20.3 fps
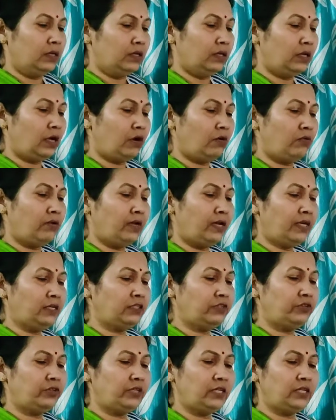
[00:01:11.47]
Now
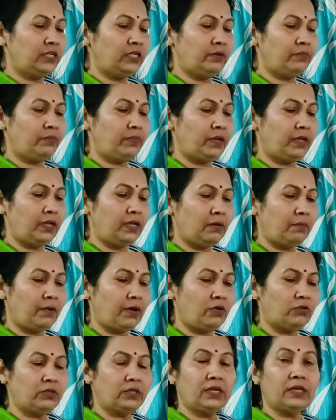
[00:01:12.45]
let's read a play
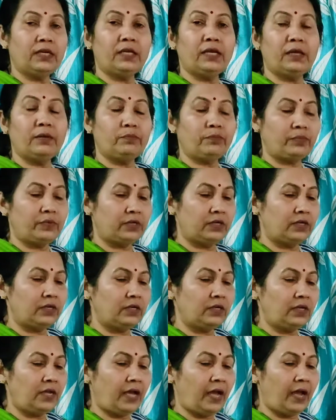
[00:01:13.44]
about an
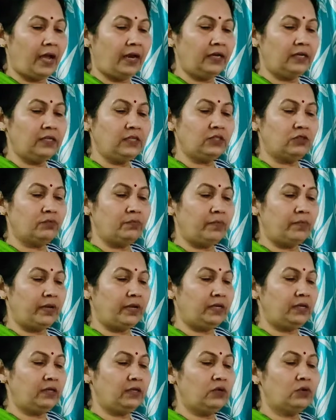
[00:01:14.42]
emperor and his
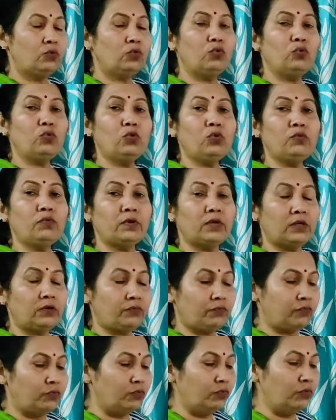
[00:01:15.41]
men who were
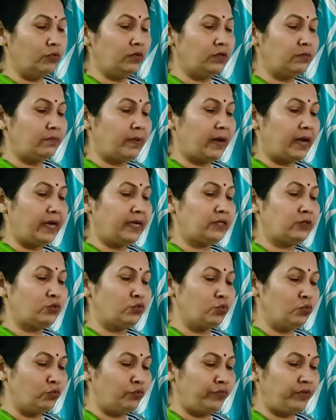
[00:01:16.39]
fooled by
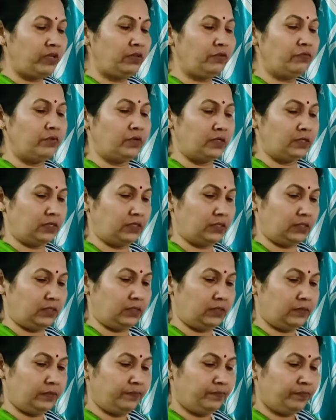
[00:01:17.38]
two
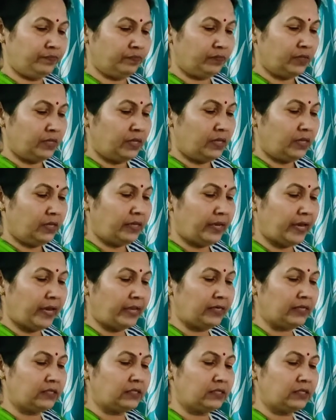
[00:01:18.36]
weavers.
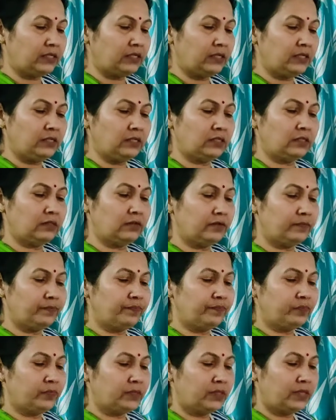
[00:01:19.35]
Characters:
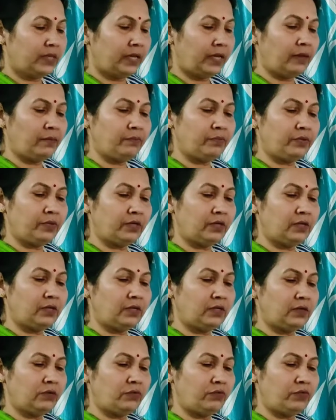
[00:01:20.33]

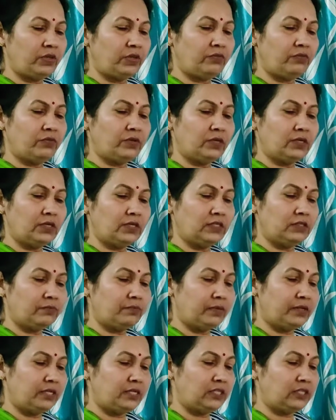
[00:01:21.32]
emperor, weavers,
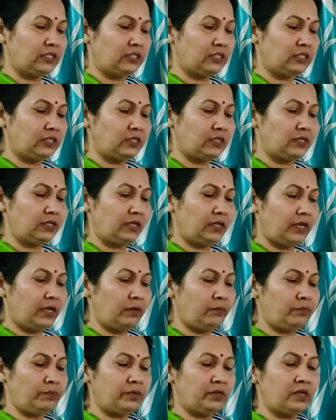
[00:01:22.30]
minister,
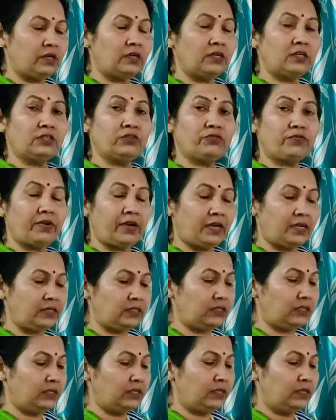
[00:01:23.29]
emperor's
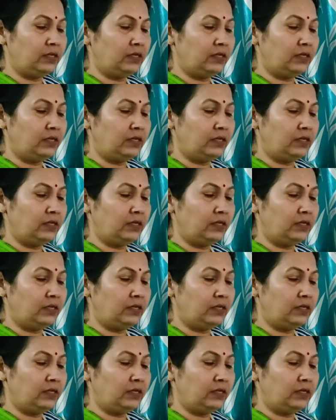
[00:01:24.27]
friend,